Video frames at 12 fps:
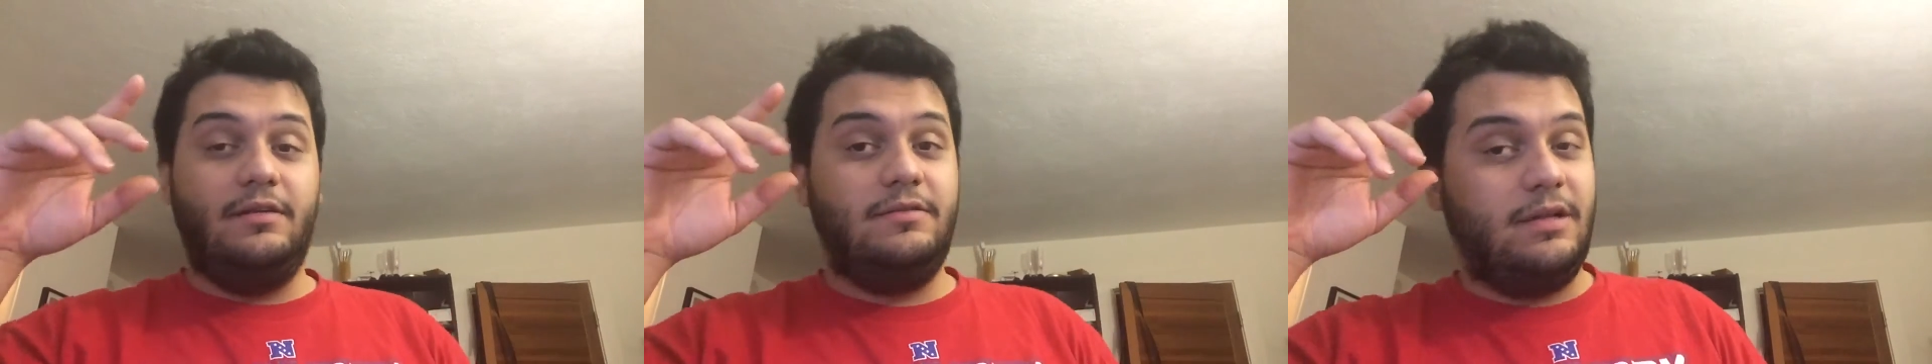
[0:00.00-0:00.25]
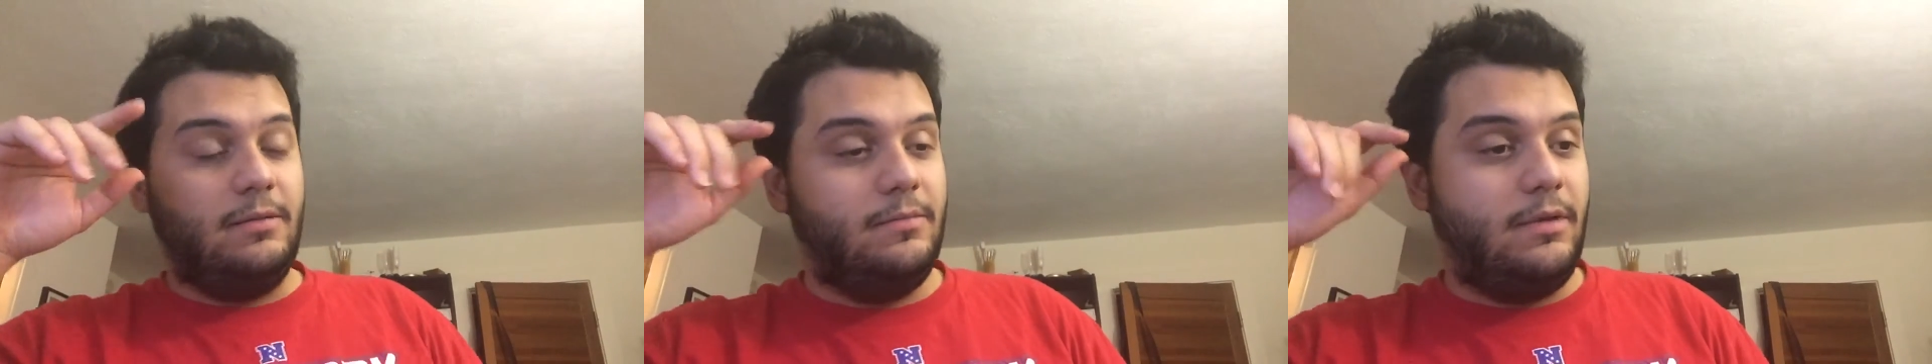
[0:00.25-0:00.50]

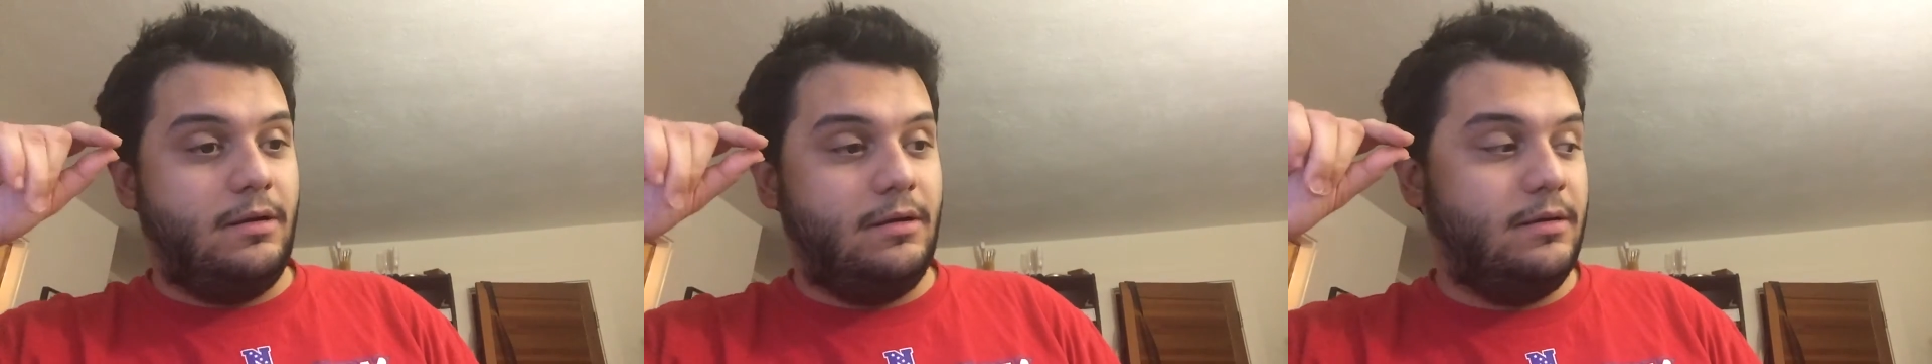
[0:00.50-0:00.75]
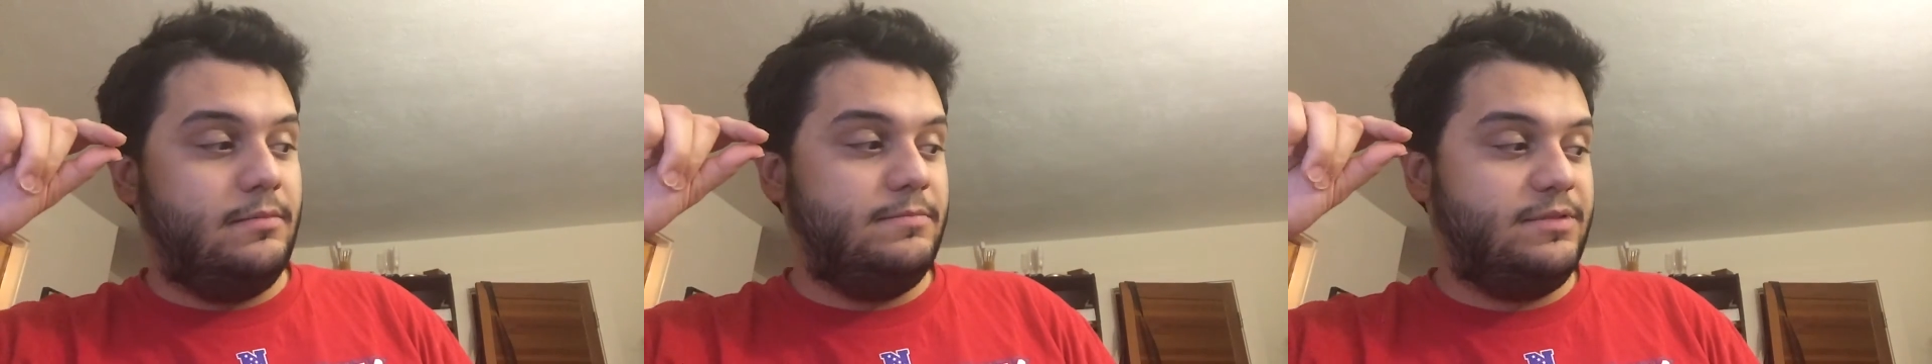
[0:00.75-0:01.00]

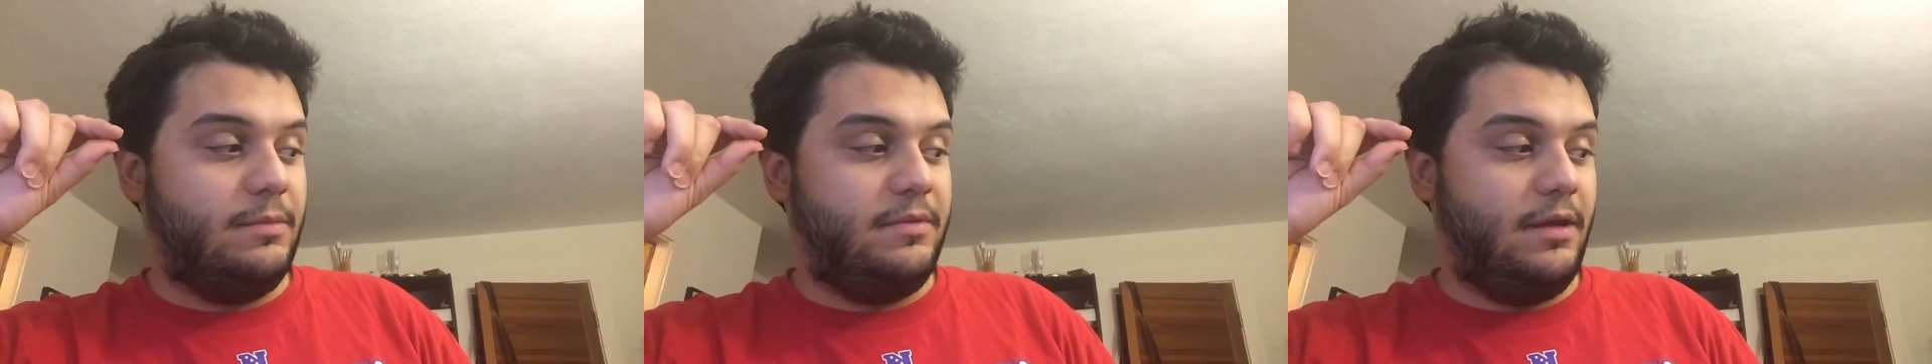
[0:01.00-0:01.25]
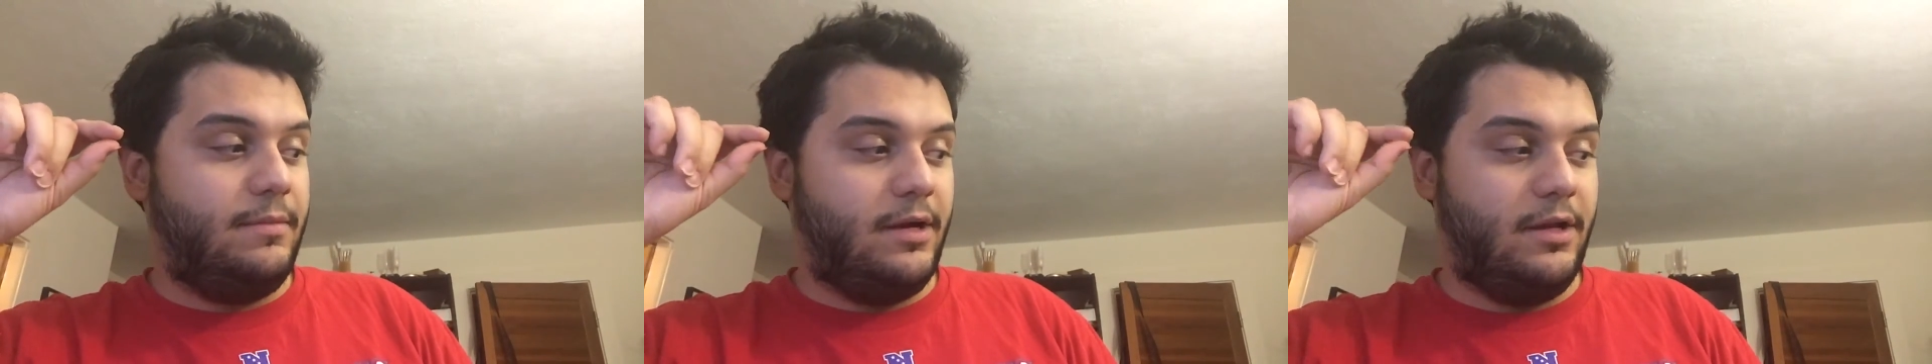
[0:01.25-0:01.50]

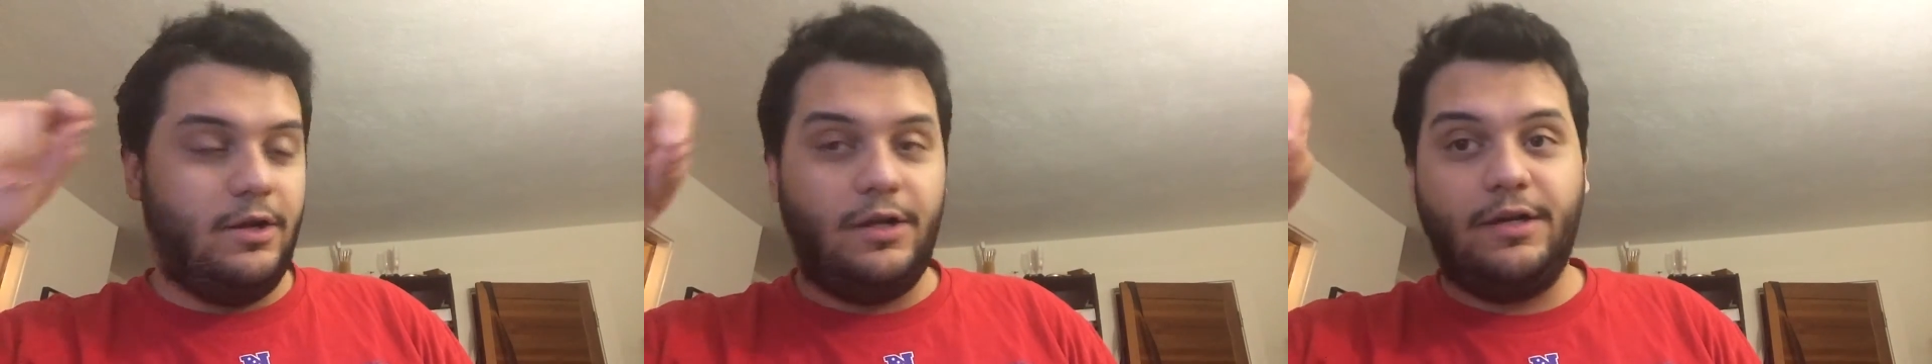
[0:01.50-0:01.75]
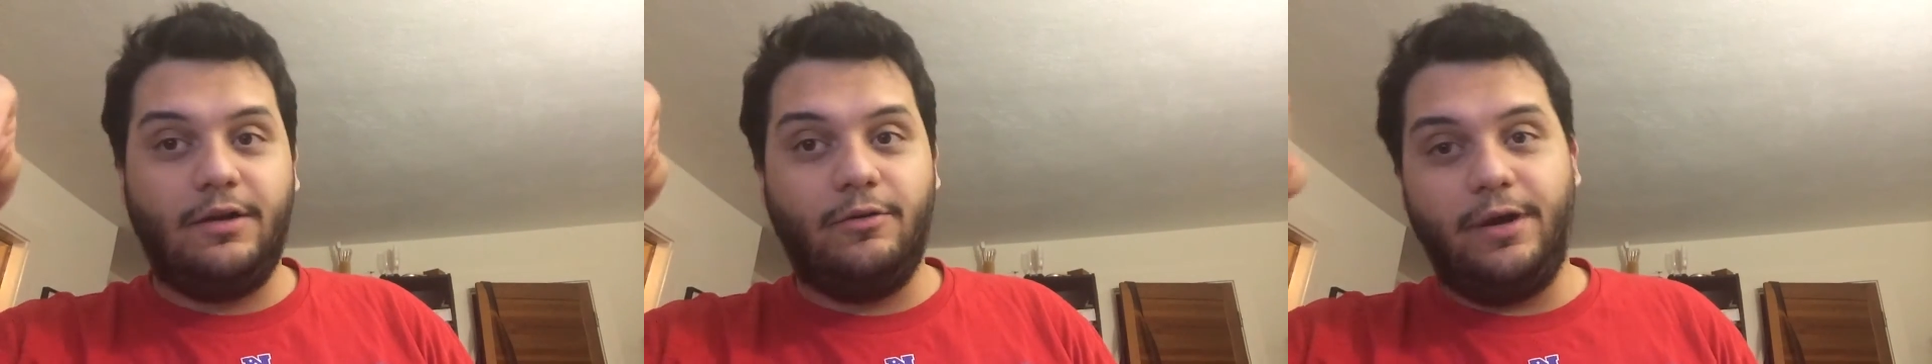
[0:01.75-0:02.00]
something about
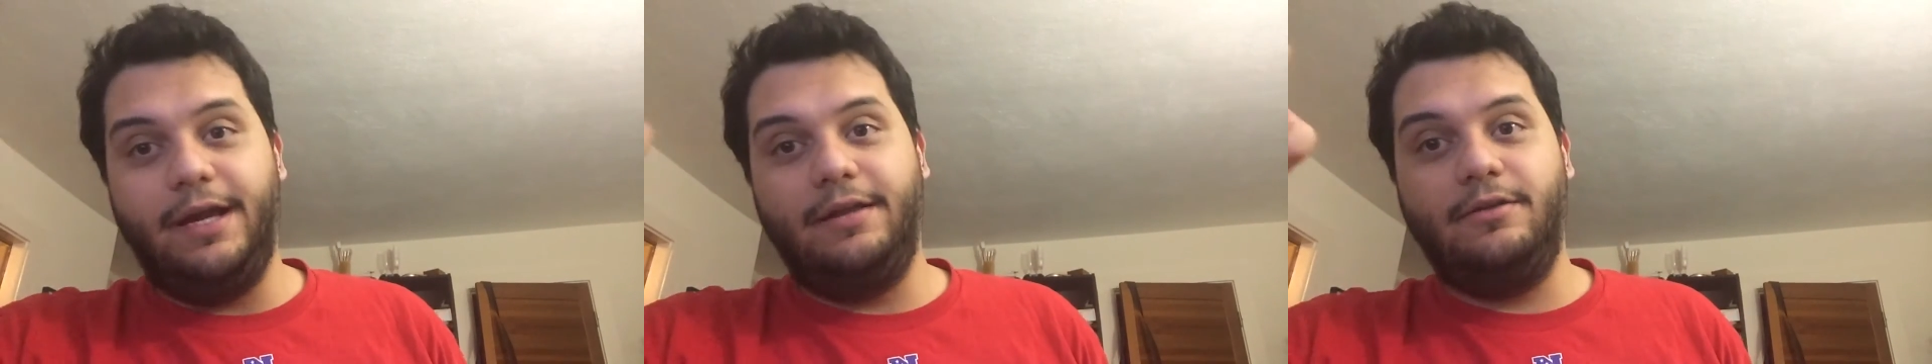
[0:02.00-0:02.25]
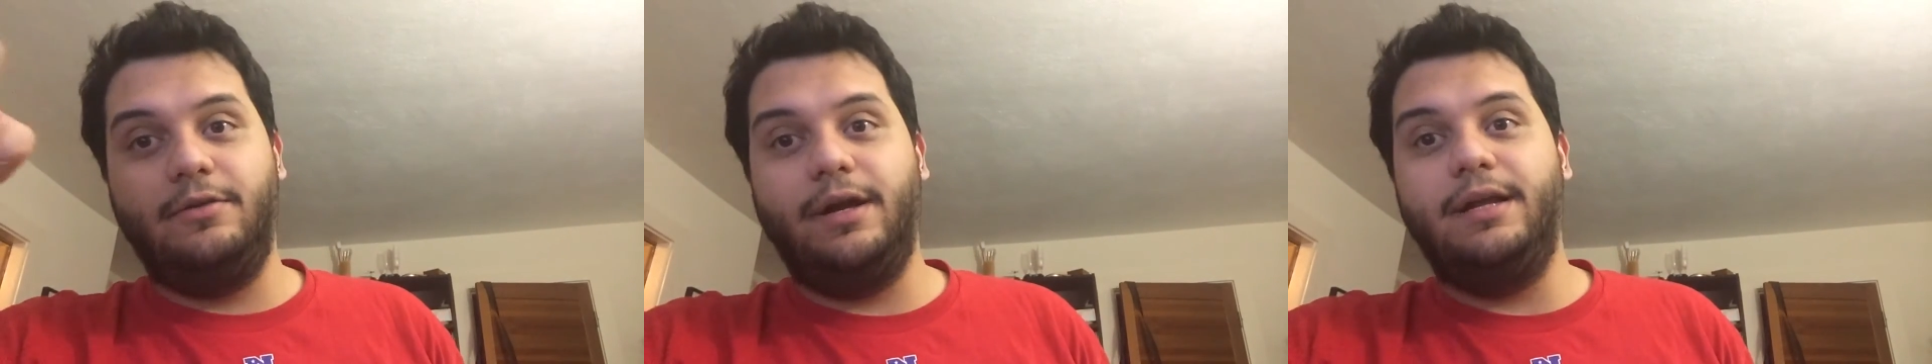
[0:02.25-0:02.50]
another
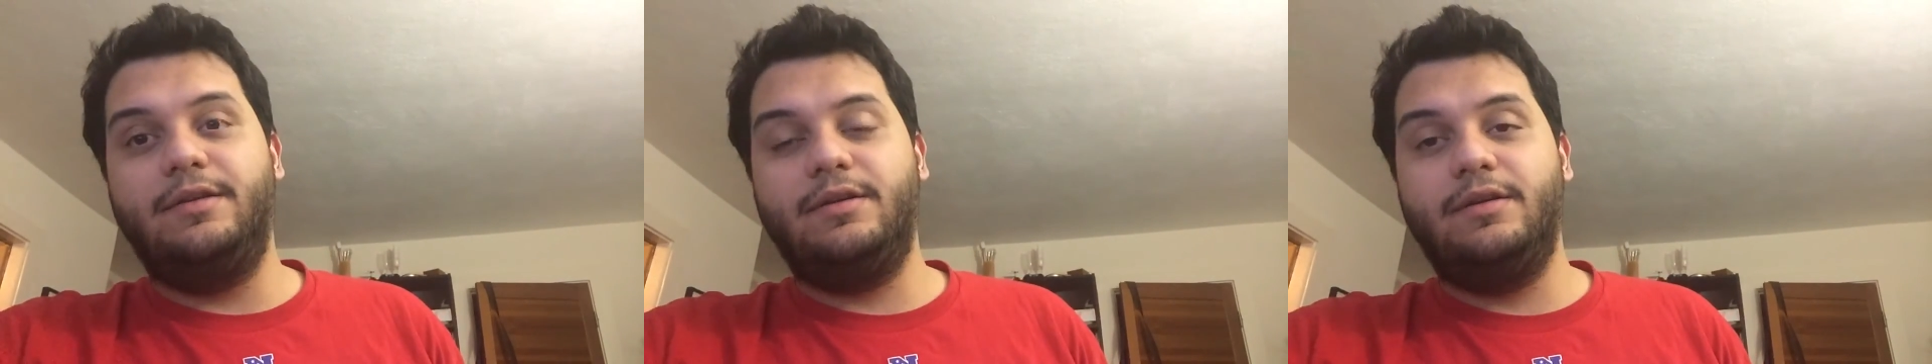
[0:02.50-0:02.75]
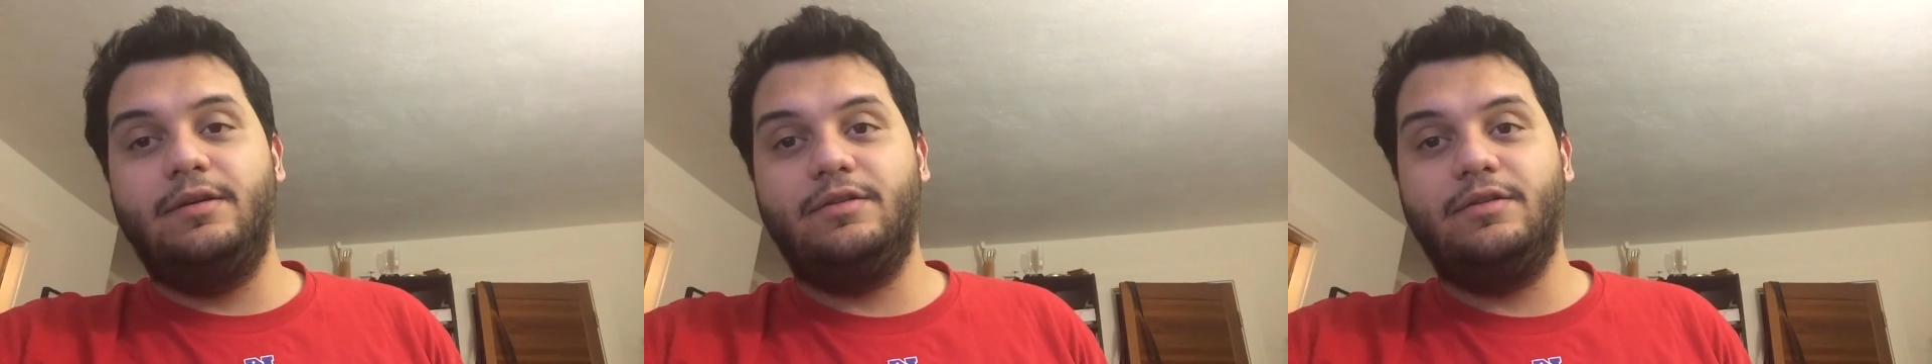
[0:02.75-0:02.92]
great